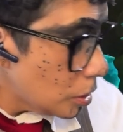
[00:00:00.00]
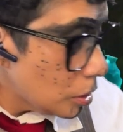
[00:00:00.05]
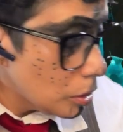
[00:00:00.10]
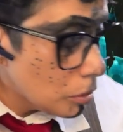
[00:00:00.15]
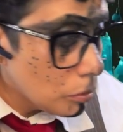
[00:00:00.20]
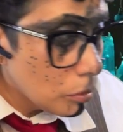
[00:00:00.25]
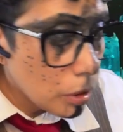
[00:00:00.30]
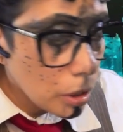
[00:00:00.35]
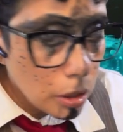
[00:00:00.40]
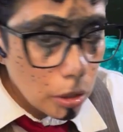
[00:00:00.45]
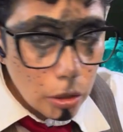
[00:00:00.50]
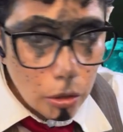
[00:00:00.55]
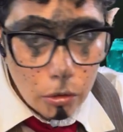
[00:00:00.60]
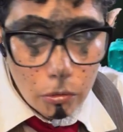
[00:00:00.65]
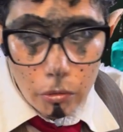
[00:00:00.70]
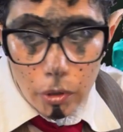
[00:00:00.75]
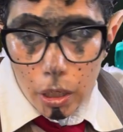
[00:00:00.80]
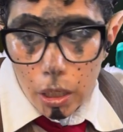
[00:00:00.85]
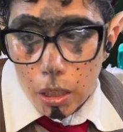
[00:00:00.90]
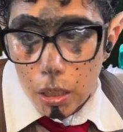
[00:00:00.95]
One of the
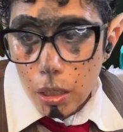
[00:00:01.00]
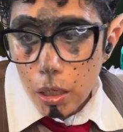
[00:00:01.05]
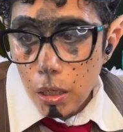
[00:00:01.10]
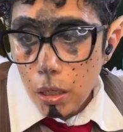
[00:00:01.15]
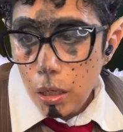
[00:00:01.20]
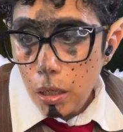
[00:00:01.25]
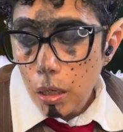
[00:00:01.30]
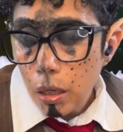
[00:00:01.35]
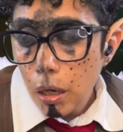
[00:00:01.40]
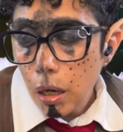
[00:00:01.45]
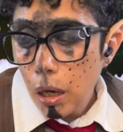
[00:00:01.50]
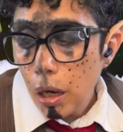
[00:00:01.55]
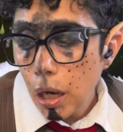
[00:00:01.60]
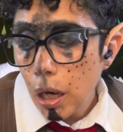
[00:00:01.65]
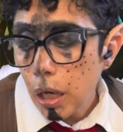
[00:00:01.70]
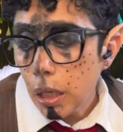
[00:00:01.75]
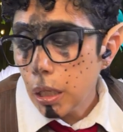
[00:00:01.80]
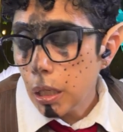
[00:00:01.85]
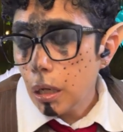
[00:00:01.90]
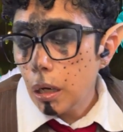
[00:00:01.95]
great
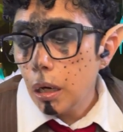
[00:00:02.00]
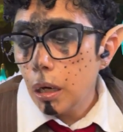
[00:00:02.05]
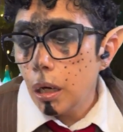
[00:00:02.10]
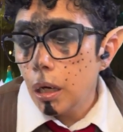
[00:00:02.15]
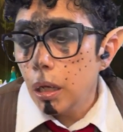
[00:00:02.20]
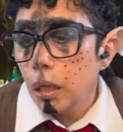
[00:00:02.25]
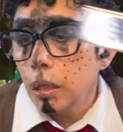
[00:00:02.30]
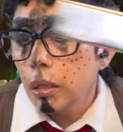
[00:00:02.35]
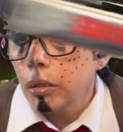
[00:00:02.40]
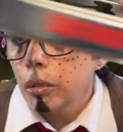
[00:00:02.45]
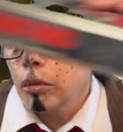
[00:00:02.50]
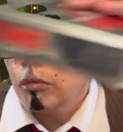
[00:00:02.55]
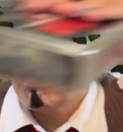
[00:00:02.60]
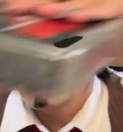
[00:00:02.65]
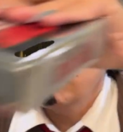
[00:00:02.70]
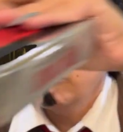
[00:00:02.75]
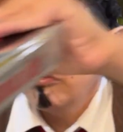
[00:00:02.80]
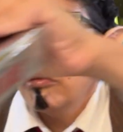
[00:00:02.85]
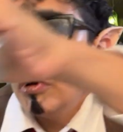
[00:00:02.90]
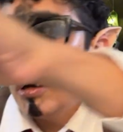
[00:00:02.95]
icons of
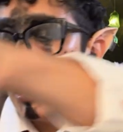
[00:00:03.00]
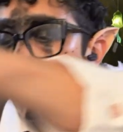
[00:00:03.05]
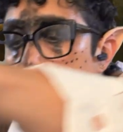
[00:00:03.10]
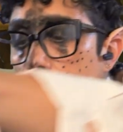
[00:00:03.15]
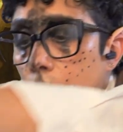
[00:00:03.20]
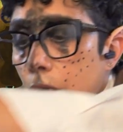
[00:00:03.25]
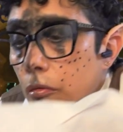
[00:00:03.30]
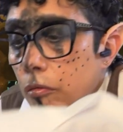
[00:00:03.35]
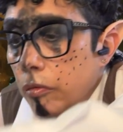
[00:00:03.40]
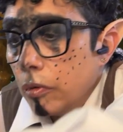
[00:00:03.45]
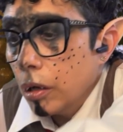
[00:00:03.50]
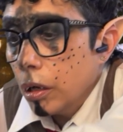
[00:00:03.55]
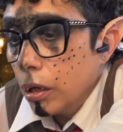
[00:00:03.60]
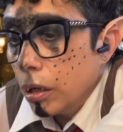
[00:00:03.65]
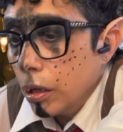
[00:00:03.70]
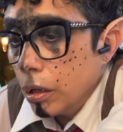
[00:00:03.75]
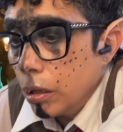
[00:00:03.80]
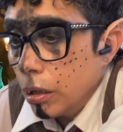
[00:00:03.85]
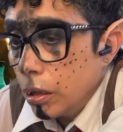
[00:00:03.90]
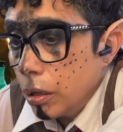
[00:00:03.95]

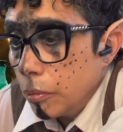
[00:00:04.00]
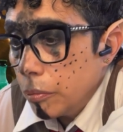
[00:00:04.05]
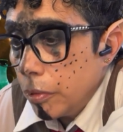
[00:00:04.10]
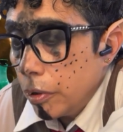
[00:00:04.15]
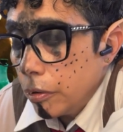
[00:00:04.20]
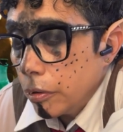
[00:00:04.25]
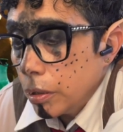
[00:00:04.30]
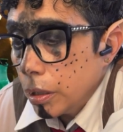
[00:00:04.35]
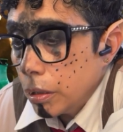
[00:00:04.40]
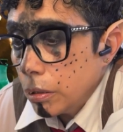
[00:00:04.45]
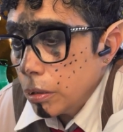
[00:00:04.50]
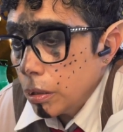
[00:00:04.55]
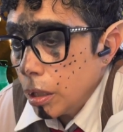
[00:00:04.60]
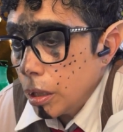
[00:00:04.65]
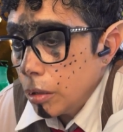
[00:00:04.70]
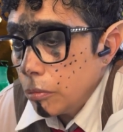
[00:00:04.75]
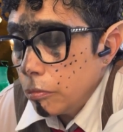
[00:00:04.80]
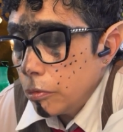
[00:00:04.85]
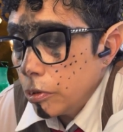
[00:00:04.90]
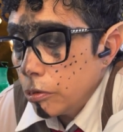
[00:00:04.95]
American
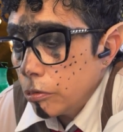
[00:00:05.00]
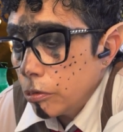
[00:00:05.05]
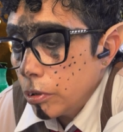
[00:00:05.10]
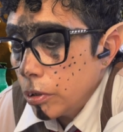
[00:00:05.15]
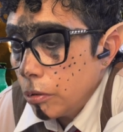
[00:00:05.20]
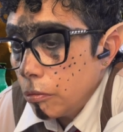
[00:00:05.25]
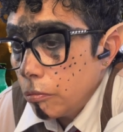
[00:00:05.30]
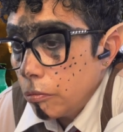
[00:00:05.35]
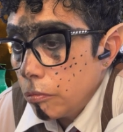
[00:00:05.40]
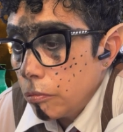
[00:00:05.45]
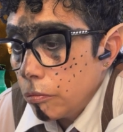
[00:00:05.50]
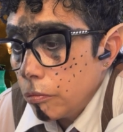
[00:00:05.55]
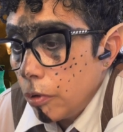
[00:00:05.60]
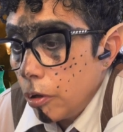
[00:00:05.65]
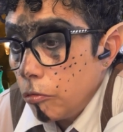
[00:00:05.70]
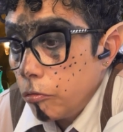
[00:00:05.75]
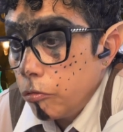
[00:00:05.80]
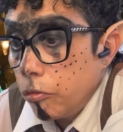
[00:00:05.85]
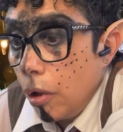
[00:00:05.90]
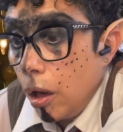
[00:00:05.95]
television,
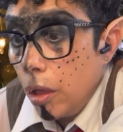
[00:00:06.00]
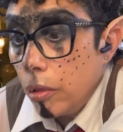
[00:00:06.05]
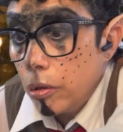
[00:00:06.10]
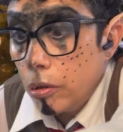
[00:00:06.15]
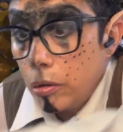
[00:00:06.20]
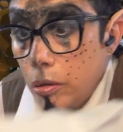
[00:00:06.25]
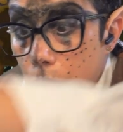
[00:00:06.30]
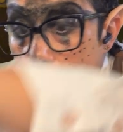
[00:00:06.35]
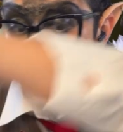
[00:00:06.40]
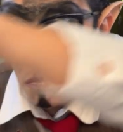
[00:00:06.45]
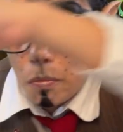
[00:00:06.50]
of fatherhood,